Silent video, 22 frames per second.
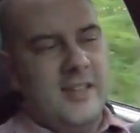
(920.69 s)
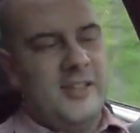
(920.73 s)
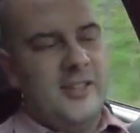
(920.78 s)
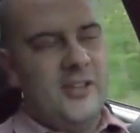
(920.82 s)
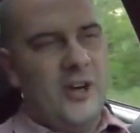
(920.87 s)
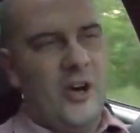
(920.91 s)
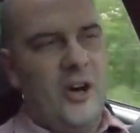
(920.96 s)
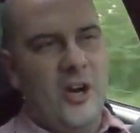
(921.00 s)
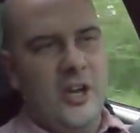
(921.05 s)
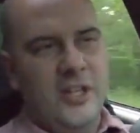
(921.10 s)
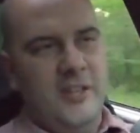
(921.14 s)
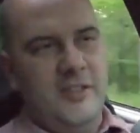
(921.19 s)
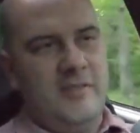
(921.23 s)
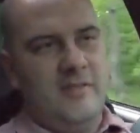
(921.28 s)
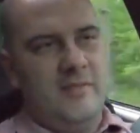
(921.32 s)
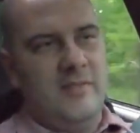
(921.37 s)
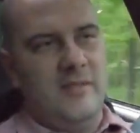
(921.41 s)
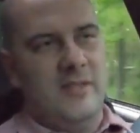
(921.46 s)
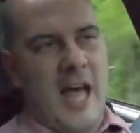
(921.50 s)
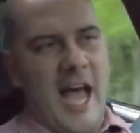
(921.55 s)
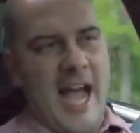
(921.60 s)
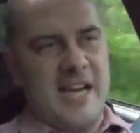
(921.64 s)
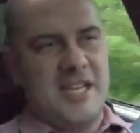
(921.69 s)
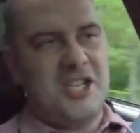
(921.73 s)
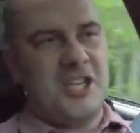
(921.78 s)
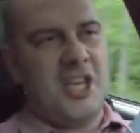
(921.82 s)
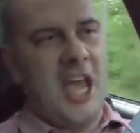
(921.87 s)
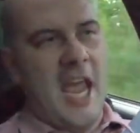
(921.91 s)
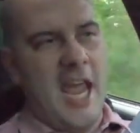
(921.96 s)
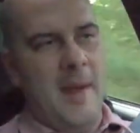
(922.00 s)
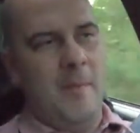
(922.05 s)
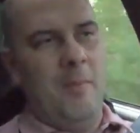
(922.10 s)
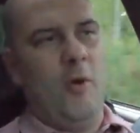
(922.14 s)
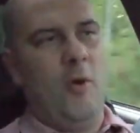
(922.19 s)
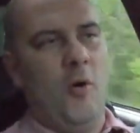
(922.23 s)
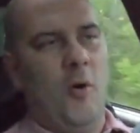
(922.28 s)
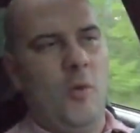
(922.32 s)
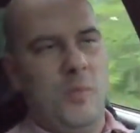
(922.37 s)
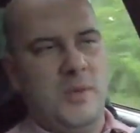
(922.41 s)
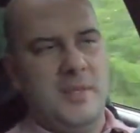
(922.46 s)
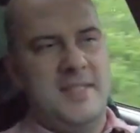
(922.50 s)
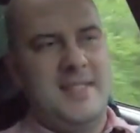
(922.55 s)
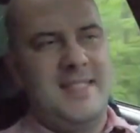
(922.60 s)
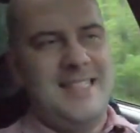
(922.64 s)
the hood latch cable
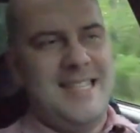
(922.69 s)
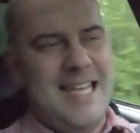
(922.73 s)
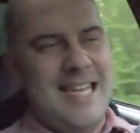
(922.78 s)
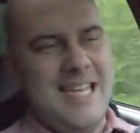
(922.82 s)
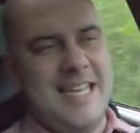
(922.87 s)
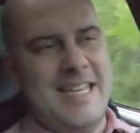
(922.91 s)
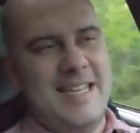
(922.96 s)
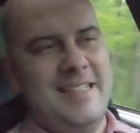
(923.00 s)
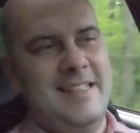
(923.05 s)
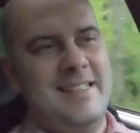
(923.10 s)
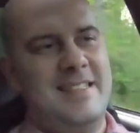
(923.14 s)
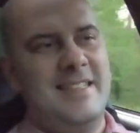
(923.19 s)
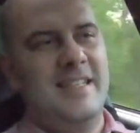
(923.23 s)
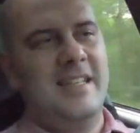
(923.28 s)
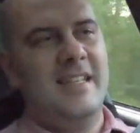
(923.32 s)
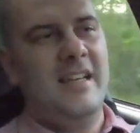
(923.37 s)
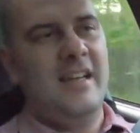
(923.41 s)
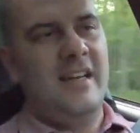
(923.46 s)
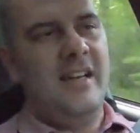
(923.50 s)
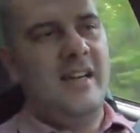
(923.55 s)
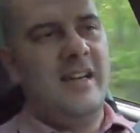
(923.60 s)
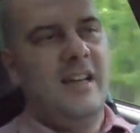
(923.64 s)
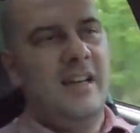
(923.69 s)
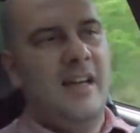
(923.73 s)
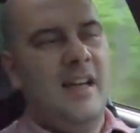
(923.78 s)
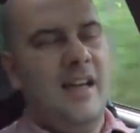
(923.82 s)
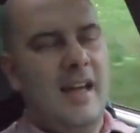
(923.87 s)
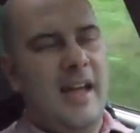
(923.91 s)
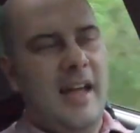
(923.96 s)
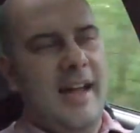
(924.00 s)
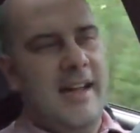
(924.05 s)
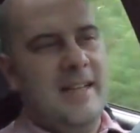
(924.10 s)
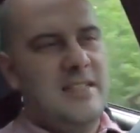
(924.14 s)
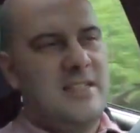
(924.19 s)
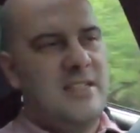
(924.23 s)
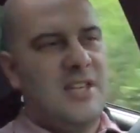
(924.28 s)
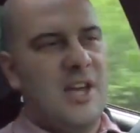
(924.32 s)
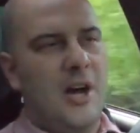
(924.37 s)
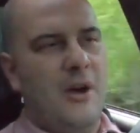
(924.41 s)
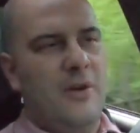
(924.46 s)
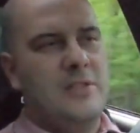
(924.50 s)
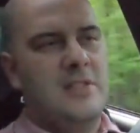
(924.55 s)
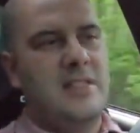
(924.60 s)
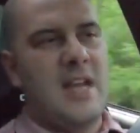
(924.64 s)
was seized, and
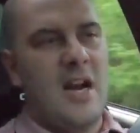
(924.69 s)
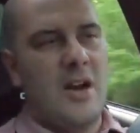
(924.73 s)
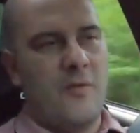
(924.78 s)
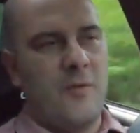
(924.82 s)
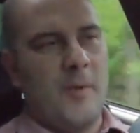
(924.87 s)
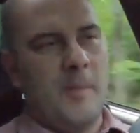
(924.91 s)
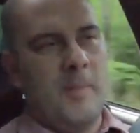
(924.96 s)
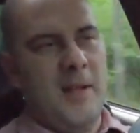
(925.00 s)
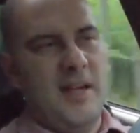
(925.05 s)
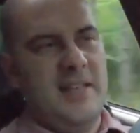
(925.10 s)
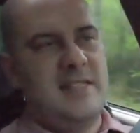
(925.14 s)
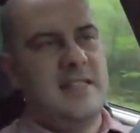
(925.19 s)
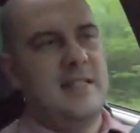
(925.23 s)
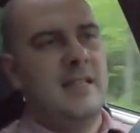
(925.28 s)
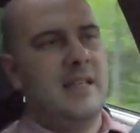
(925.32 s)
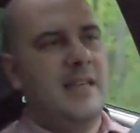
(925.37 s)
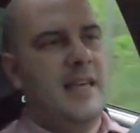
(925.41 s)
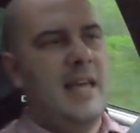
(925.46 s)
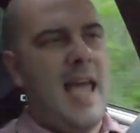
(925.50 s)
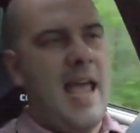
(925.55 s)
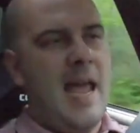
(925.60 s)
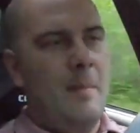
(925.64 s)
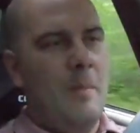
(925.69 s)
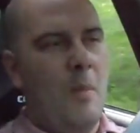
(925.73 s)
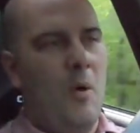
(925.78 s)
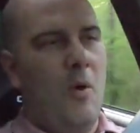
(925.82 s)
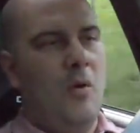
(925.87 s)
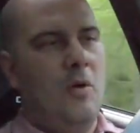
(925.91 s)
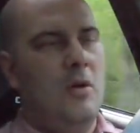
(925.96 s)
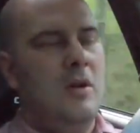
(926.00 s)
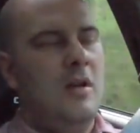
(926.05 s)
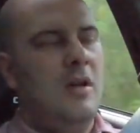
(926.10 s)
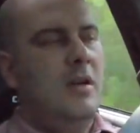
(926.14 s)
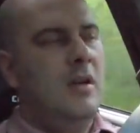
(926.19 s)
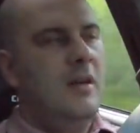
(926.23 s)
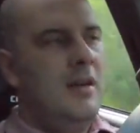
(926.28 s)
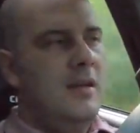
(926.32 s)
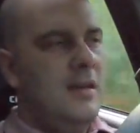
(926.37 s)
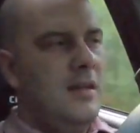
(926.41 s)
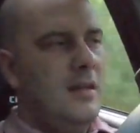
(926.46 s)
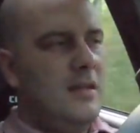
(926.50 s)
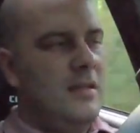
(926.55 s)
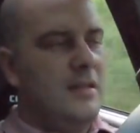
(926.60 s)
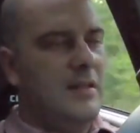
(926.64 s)
so instead of replacing the cable,
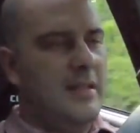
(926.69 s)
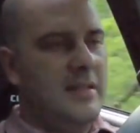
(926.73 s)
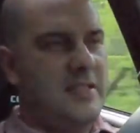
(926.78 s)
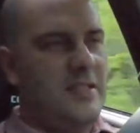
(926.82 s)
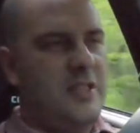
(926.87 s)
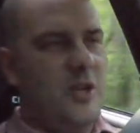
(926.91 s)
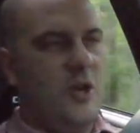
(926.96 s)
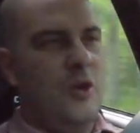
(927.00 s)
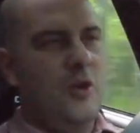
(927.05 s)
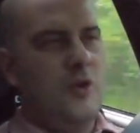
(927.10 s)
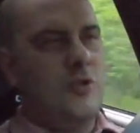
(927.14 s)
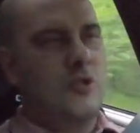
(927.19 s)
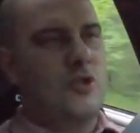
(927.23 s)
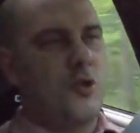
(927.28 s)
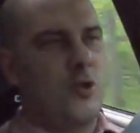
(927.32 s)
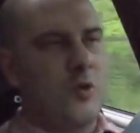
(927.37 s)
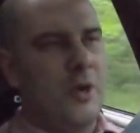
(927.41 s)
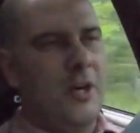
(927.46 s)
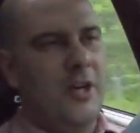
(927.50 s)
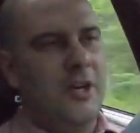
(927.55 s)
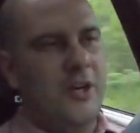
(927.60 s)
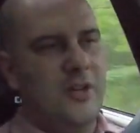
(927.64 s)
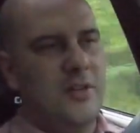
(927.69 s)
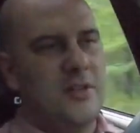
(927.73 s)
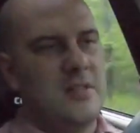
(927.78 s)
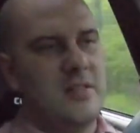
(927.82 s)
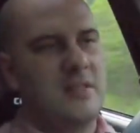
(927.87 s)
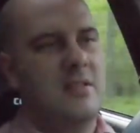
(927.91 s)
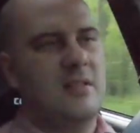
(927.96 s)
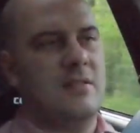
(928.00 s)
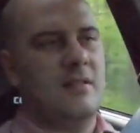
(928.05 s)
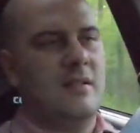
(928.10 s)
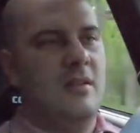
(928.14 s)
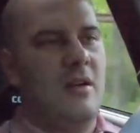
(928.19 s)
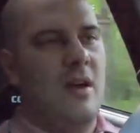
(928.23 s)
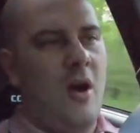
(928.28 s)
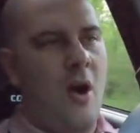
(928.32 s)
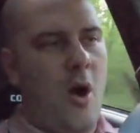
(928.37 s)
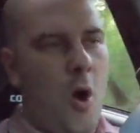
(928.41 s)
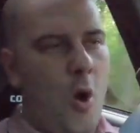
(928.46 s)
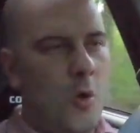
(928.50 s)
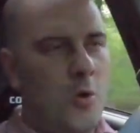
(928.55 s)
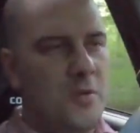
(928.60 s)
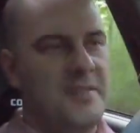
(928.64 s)
this dude drills
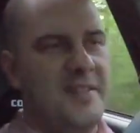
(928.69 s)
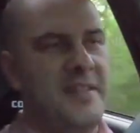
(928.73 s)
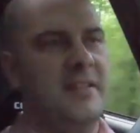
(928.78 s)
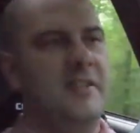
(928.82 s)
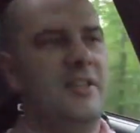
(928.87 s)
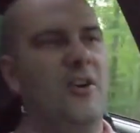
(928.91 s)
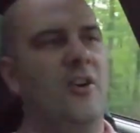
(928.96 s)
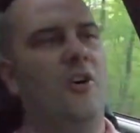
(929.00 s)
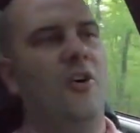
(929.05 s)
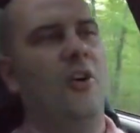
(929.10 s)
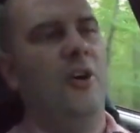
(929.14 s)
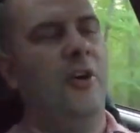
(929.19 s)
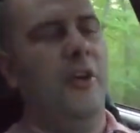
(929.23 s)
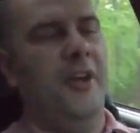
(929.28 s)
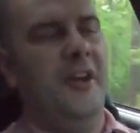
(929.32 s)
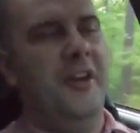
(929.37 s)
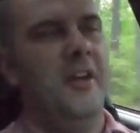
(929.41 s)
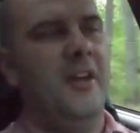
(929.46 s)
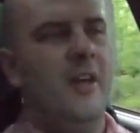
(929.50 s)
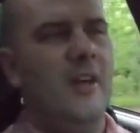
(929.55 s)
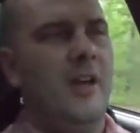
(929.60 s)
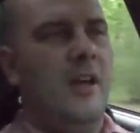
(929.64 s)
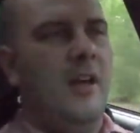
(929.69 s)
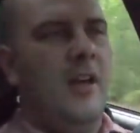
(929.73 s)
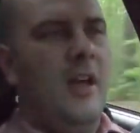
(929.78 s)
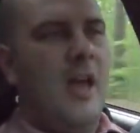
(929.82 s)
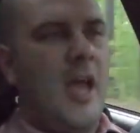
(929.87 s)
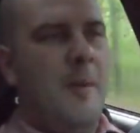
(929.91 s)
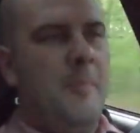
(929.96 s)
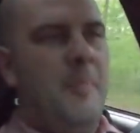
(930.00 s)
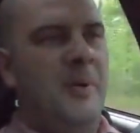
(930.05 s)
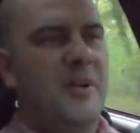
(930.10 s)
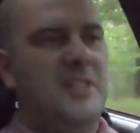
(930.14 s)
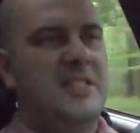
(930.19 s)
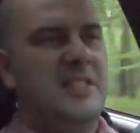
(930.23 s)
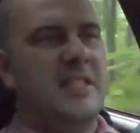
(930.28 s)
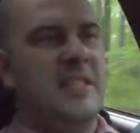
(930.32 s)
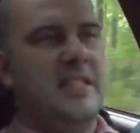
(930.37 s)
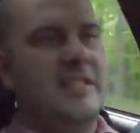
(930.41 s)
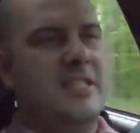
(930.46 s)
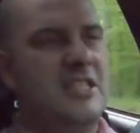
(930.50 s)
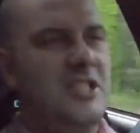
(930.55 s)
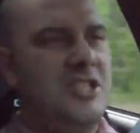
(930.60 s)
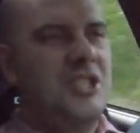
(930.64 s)
holes in the hood and puts
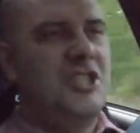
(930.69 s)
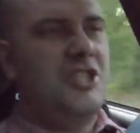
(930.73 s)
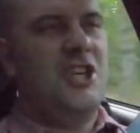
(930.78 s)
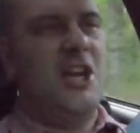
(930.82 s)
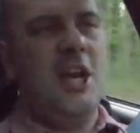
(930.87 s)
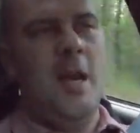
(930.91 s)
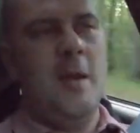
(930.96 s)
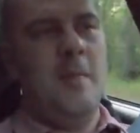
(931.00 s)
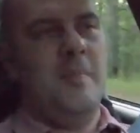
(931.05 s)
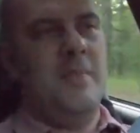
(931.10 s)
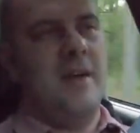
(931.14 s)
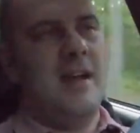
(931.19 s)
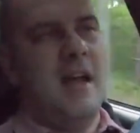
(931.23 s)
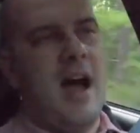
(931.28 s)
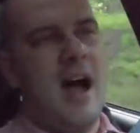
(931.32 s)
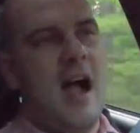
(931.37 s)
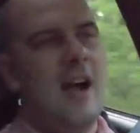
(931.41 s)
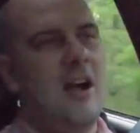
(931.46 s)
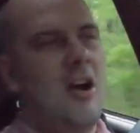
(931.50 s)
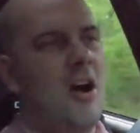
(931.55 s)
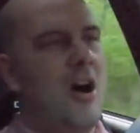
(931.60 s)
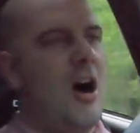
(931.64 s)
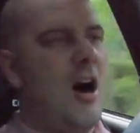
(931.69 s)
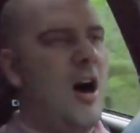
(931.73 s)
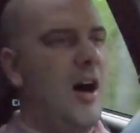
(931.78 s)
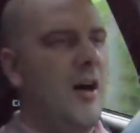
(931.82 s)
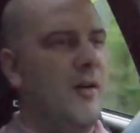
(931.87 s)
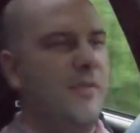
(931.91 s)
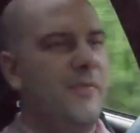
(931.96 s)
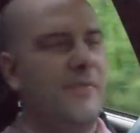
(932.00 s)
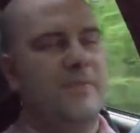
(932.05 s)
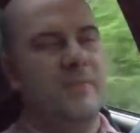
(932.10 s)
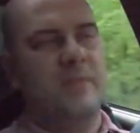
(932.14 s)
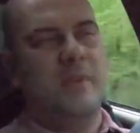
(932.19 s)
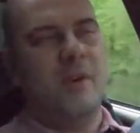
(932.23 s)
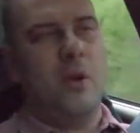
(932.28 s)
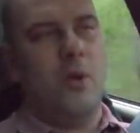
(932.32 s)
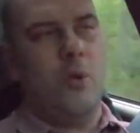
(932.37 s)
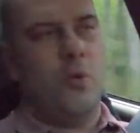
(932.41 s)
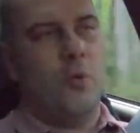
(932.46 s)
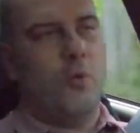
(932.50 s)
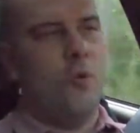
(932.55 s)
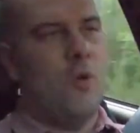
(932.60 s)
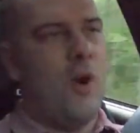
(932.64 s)
these cheap knockoff
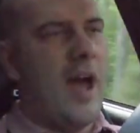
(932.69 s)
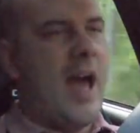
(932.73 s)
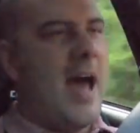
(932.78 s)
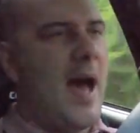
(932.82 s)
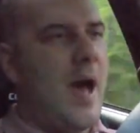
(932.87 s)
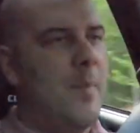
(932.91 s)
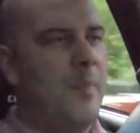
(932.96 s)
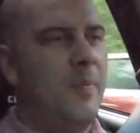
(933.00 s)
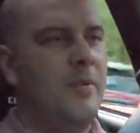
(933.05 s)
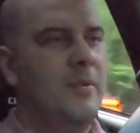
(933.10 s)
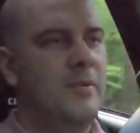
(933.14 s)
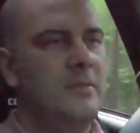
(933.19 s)
crap